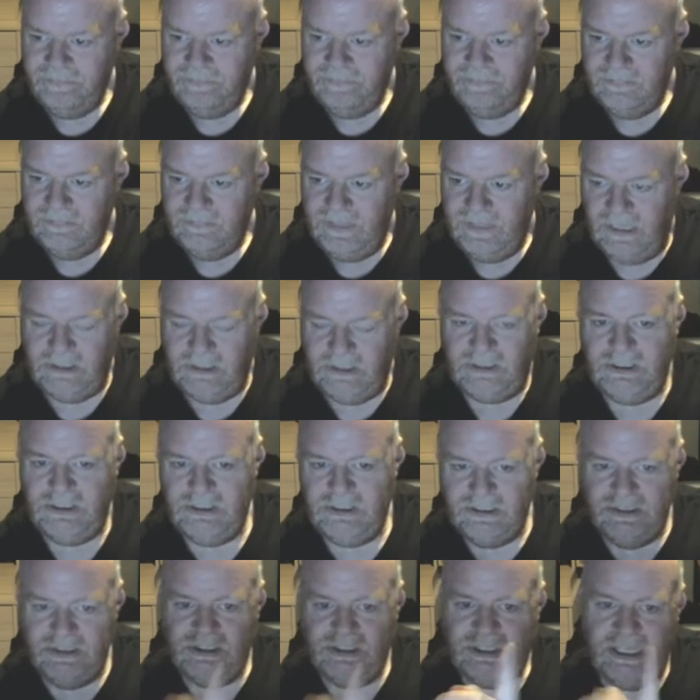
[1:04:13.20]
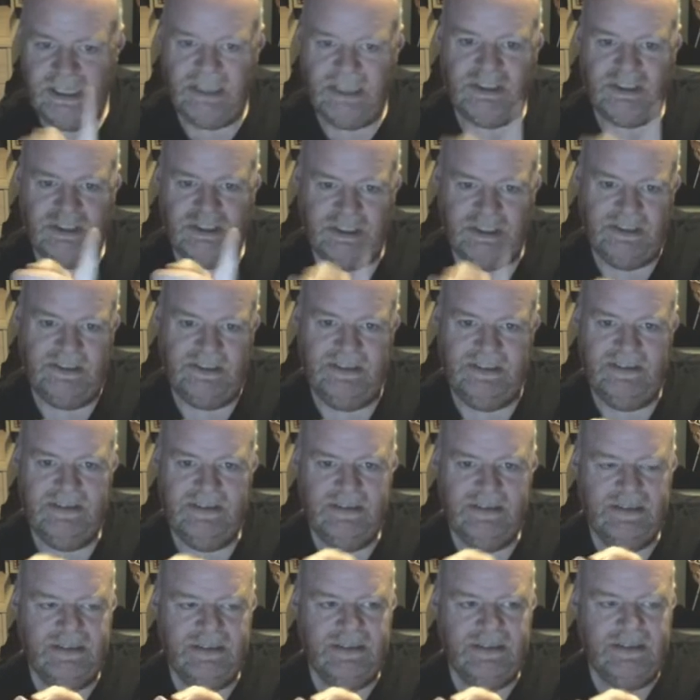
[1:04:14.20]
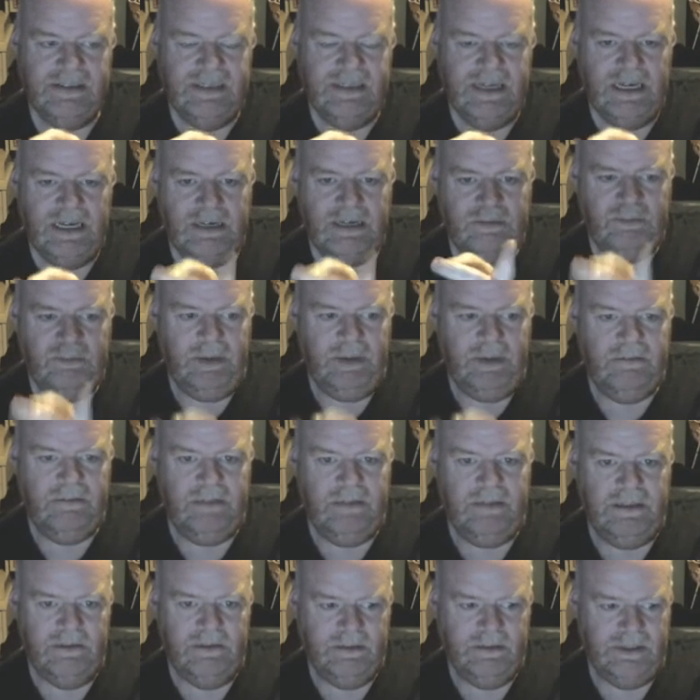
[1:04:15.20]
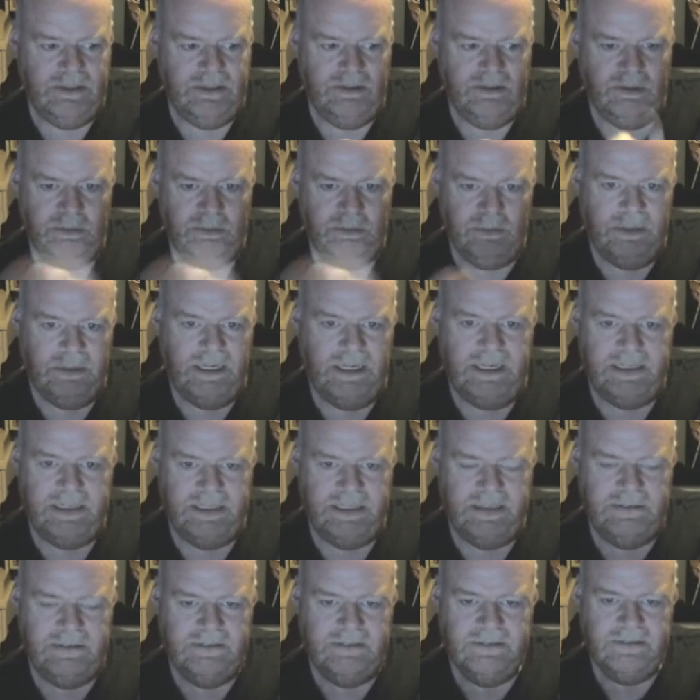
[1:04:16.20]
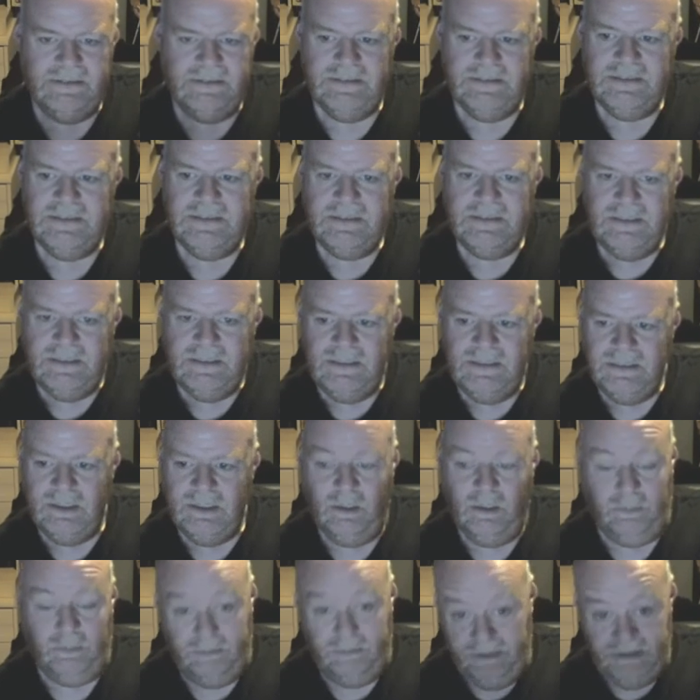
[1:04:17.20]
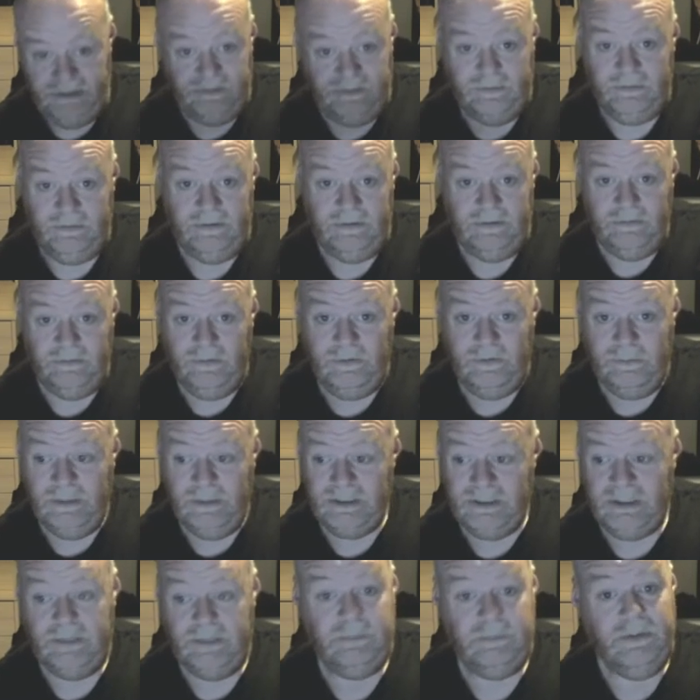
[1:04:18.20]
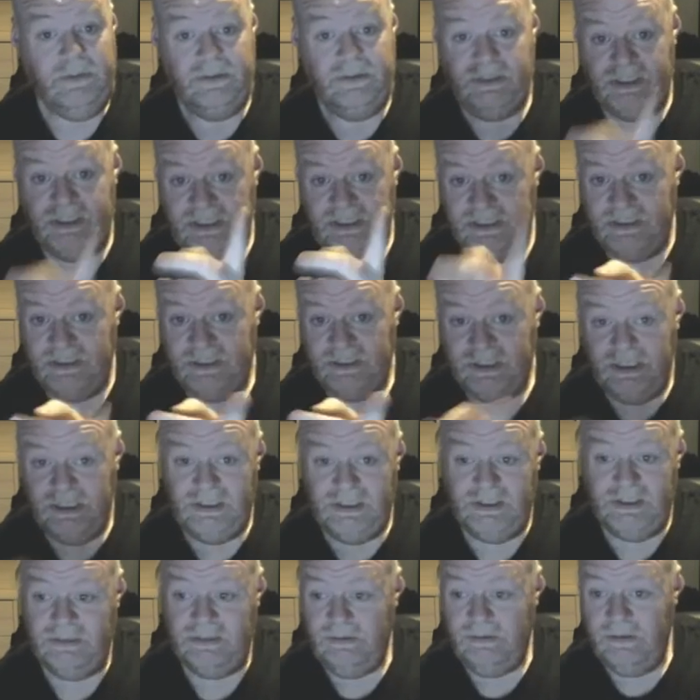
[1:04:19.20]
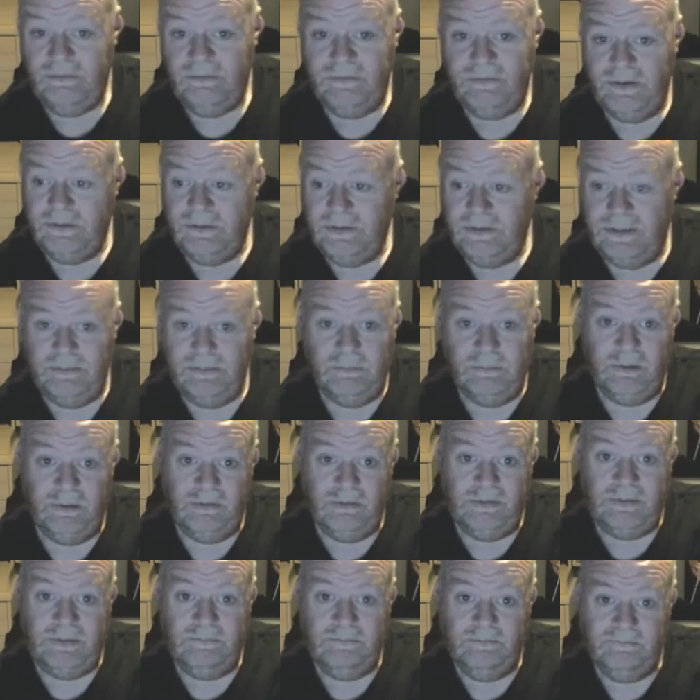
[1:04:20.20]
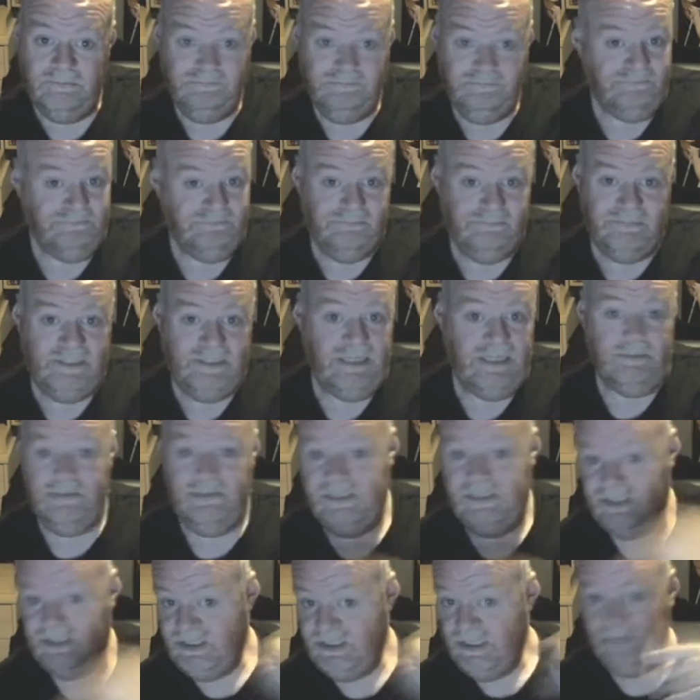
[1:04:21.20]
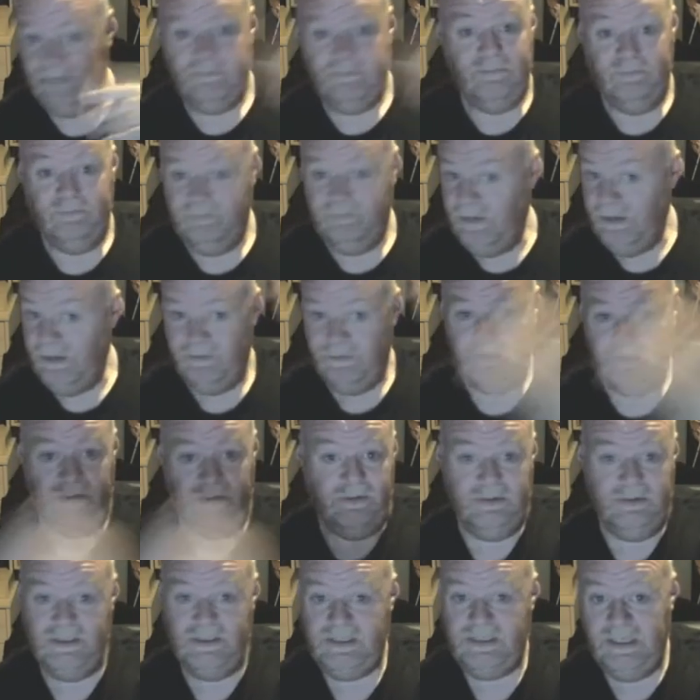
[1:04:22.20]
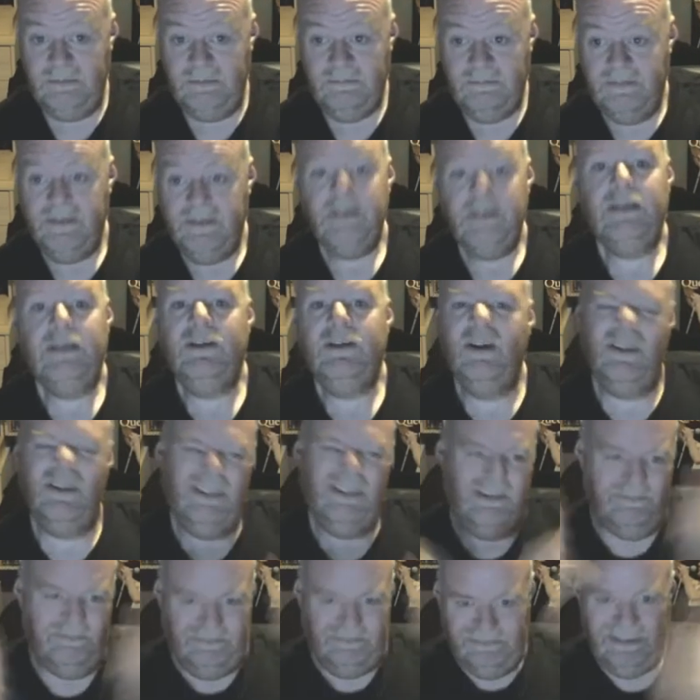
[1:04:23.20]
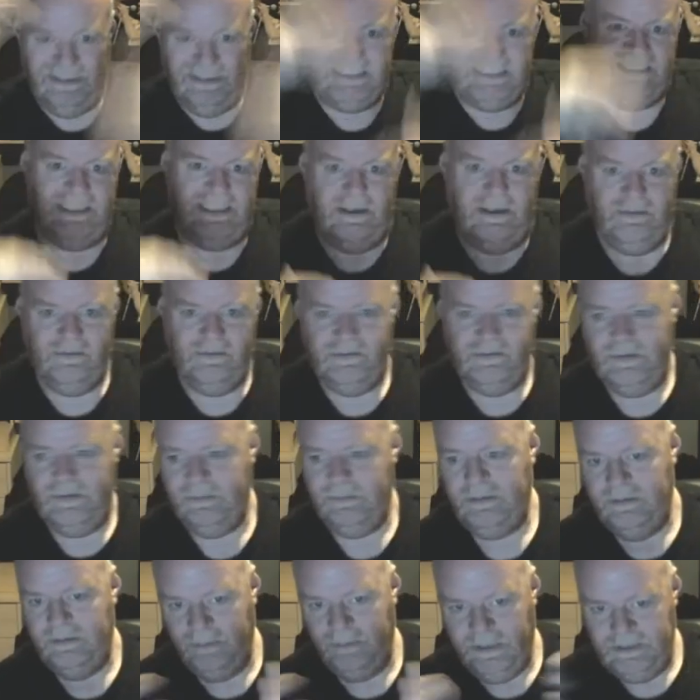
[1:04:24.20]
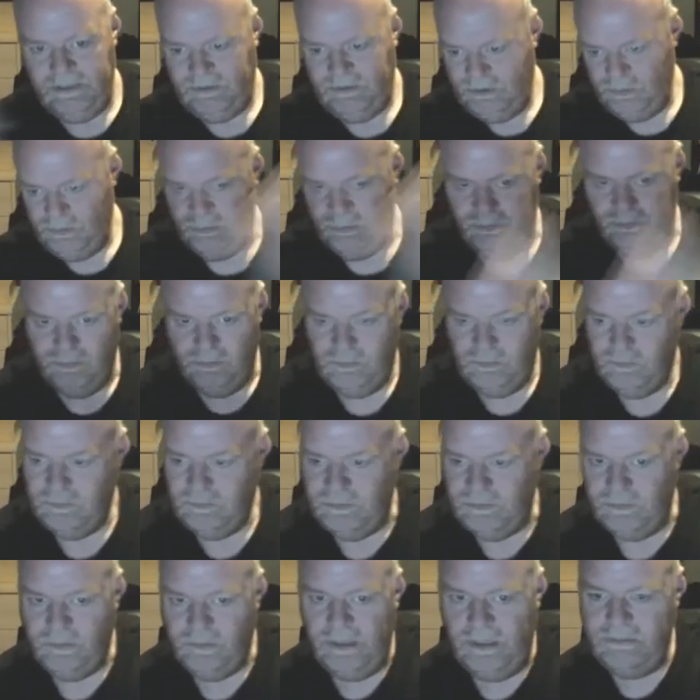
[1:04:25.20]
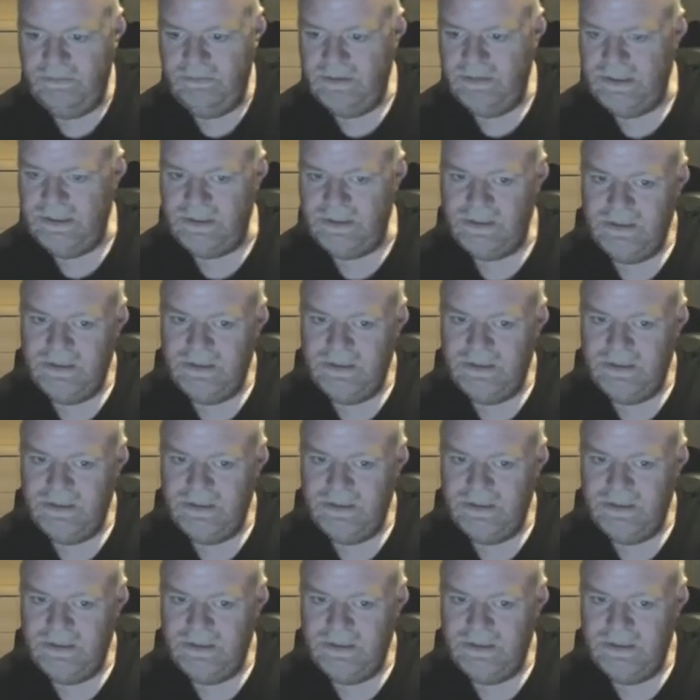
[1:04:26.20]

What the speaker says: And she doesn't change her. And apparently the girl who played it got praise for that film, actually, but she didn't change her outfit in the movie. Kept the same outfit all the time. Not the mask outfit, but the way she was wearing things.